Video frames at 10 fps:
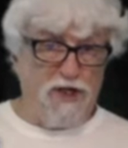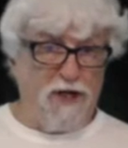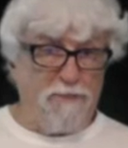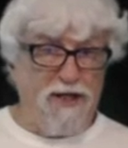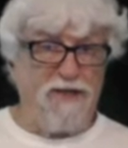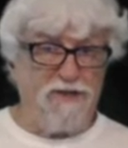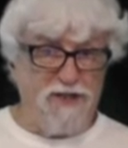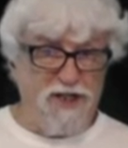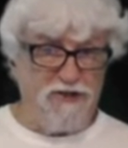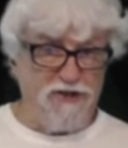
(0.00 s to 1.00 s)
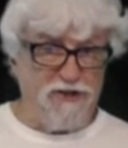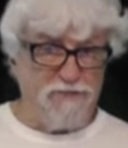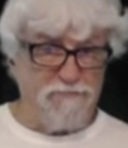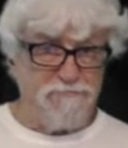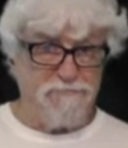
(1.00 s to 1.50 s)
we're going to paint the kitchen.
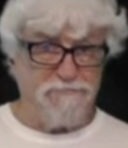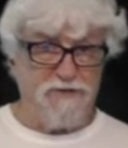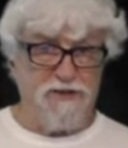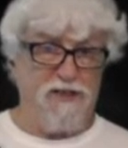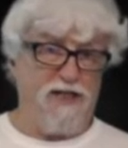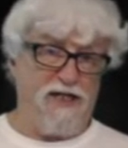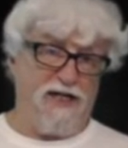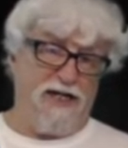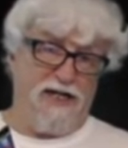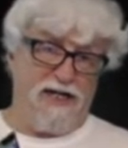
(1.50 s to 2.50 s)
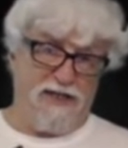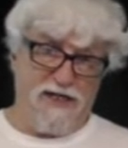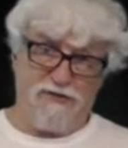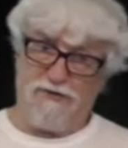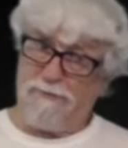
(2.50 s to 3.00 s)
I
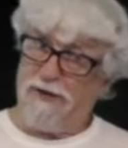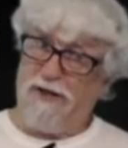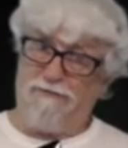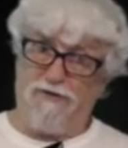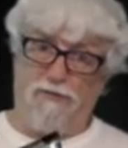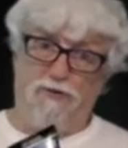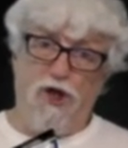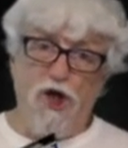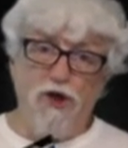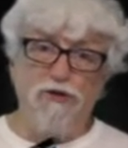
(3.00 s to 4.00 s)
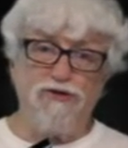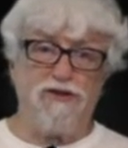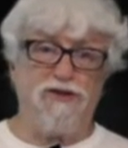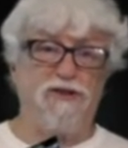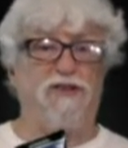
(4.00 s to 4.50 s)
got some paint from Lowe's
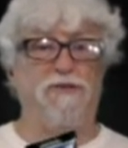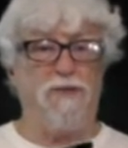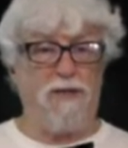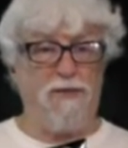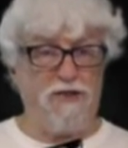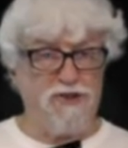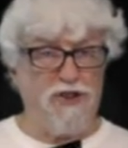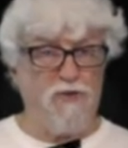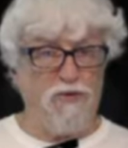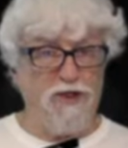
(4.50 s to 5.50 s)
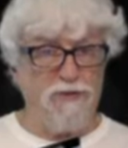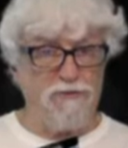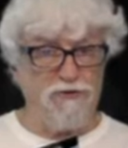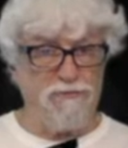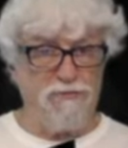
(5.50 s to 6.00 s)
that's made by Sherwin
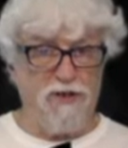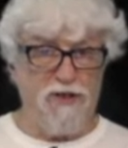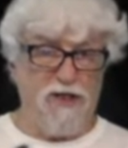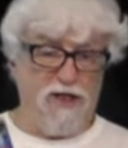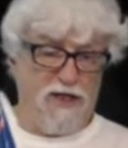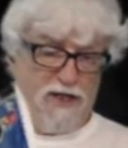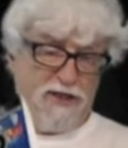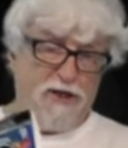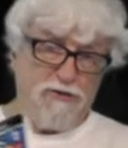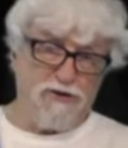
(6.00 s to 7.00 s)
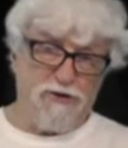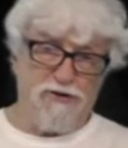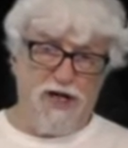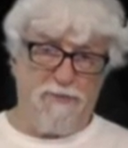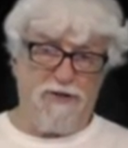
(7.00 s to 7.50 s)
Williams and I also
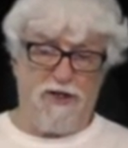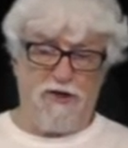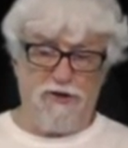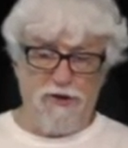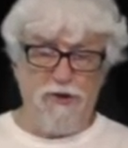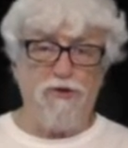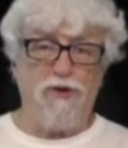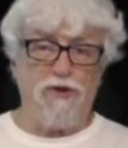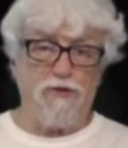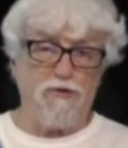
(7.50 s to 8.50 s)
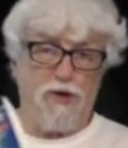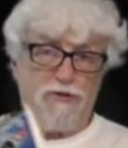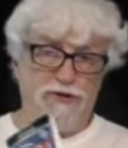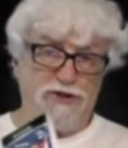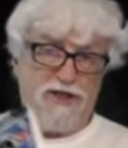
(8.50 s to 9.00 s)
got me a new
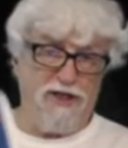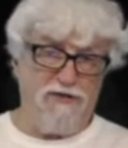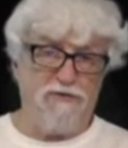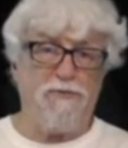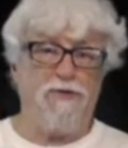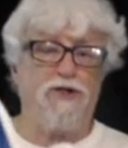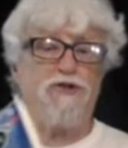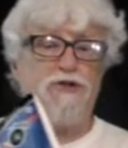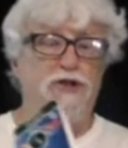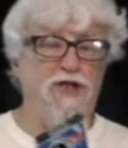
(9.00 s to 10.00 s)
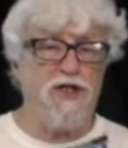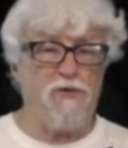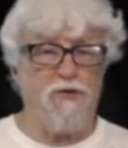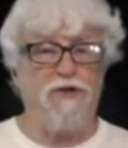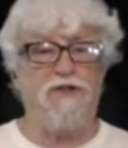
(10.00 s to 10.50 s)
roller sleeve. Make sure you get
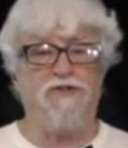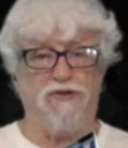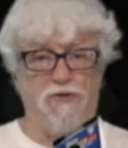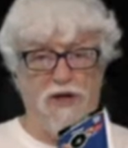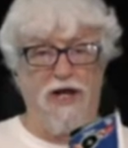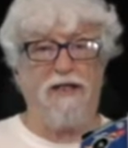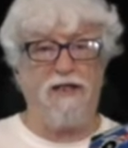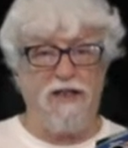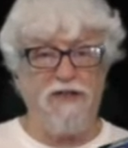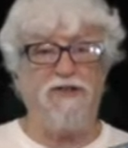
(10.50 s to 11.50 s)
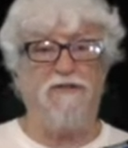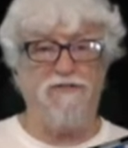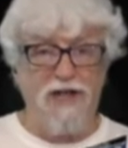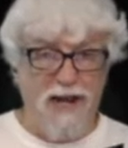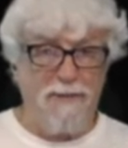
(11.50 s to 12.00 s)
one that's the right length of
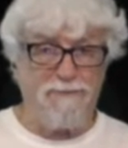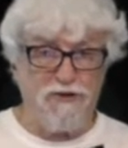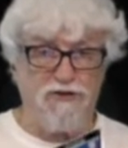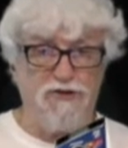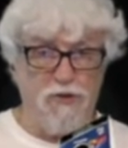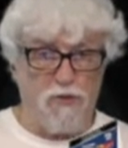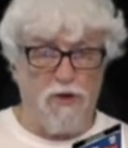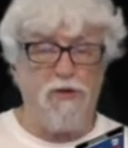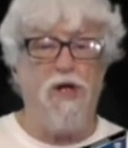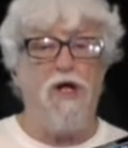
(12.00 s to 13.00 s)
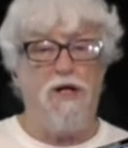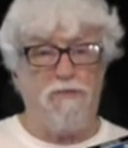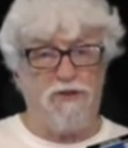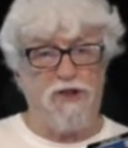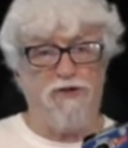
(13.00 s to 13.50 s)
nap that you want
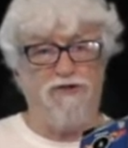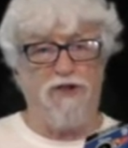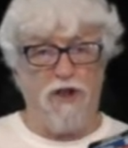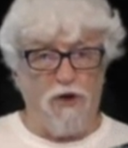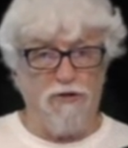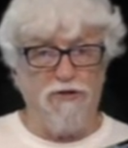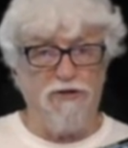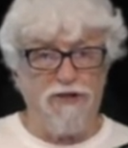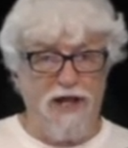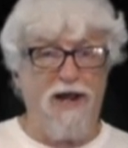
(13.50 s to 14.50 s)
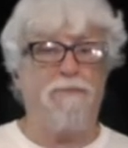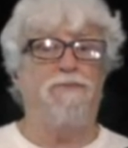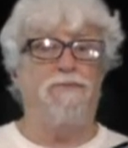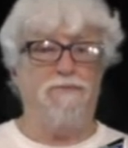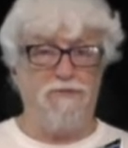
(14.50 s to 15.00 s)
because the longer the nap
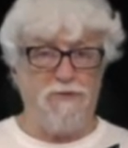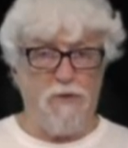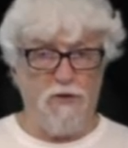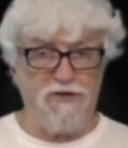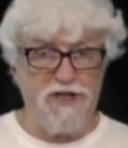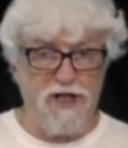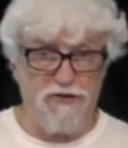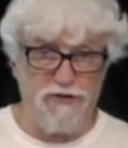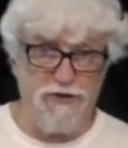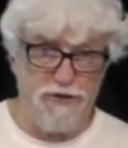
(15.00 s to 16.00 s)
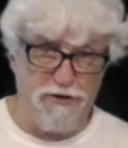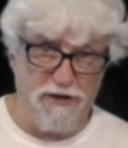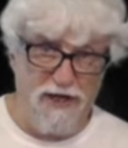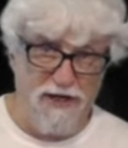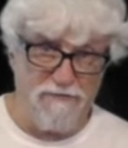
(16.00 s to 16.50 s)
the more texture you're
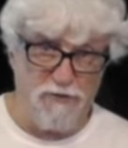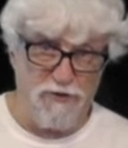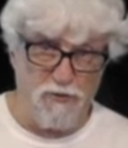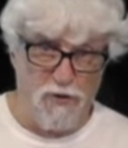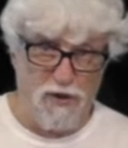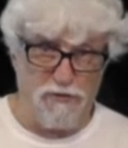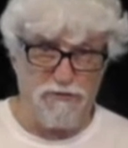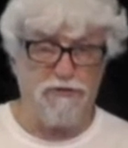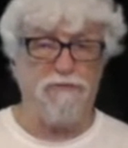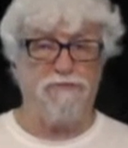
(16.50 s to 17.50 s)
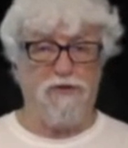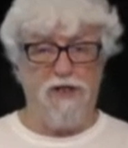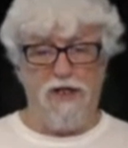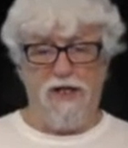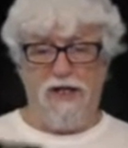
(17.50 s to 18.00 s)
going to have on your walls.
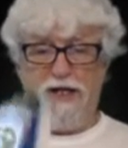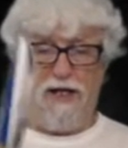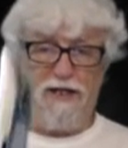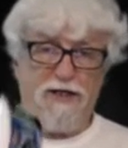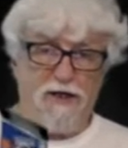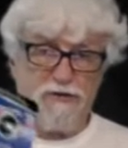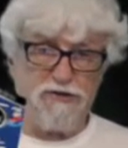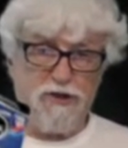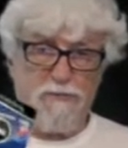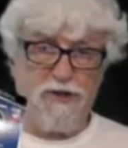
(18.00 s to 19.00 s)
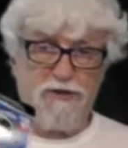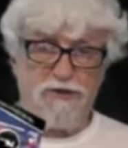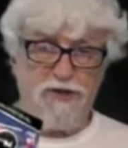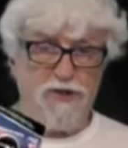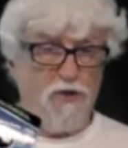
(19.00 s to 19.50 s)
And then also make
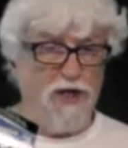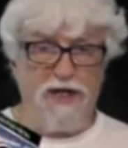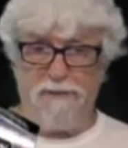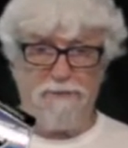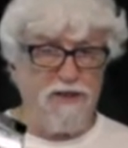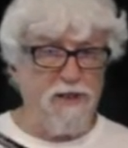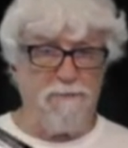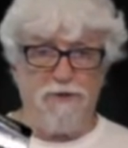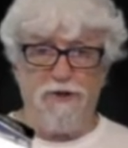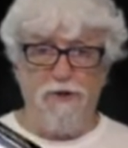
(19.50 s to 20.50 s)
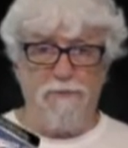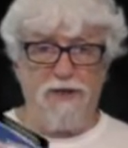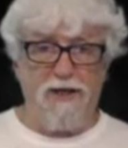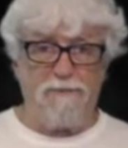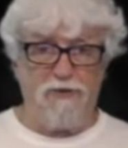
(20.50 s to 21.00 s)
sure you go ahead and pick up a new
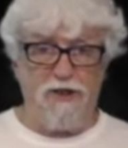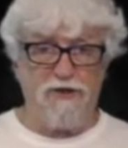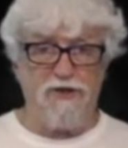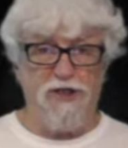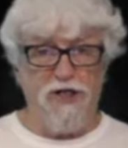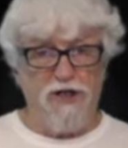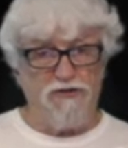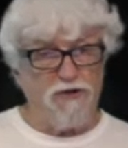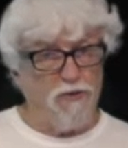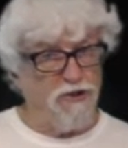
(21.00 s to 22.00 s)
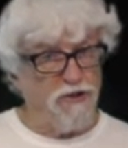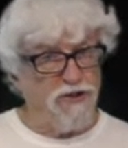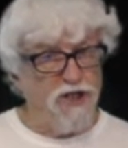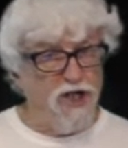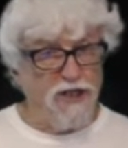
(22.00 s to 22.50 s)
paintbrush so when you're
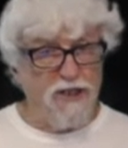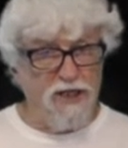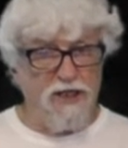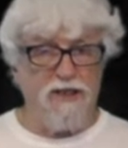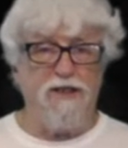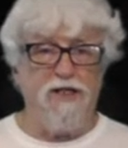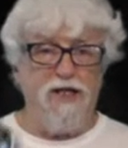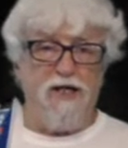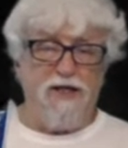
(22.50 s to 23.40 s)
cutting in